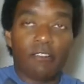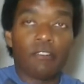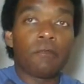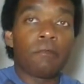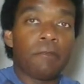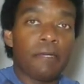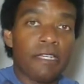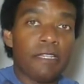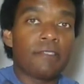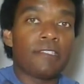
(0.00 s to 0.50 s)
I
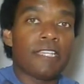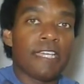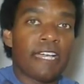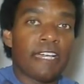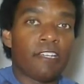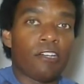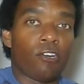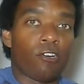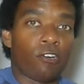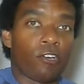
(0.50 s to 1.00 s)
would be
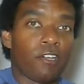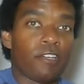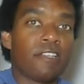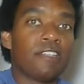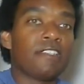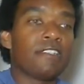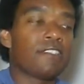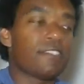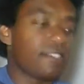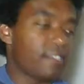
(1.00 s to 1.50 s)
dead or
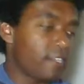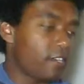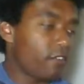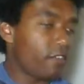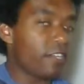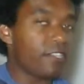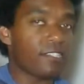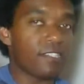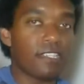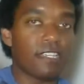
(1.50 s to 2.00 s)
have
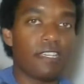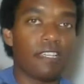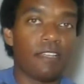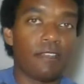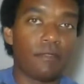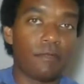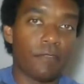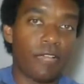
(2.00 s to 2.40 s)
serious